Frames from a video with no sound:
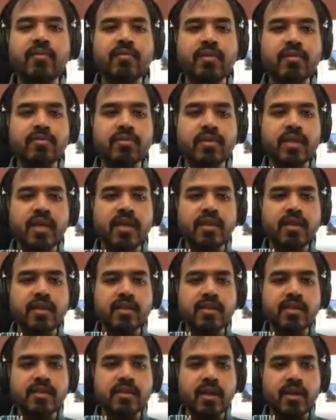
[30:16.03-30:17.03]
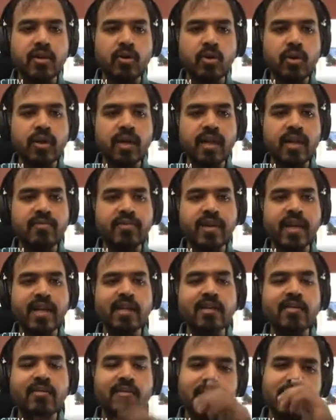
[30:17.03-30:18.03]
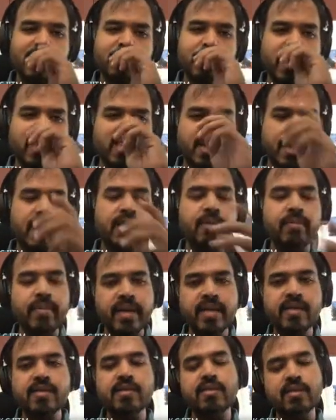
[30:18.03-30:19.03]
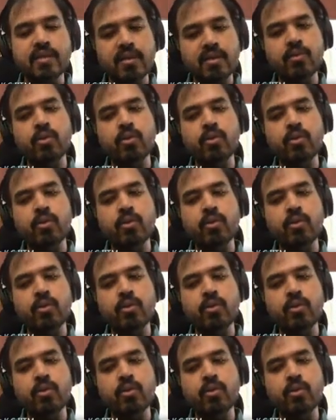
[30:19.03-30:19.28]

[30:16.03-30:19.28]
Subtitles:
We've seen this total effect, which basically means,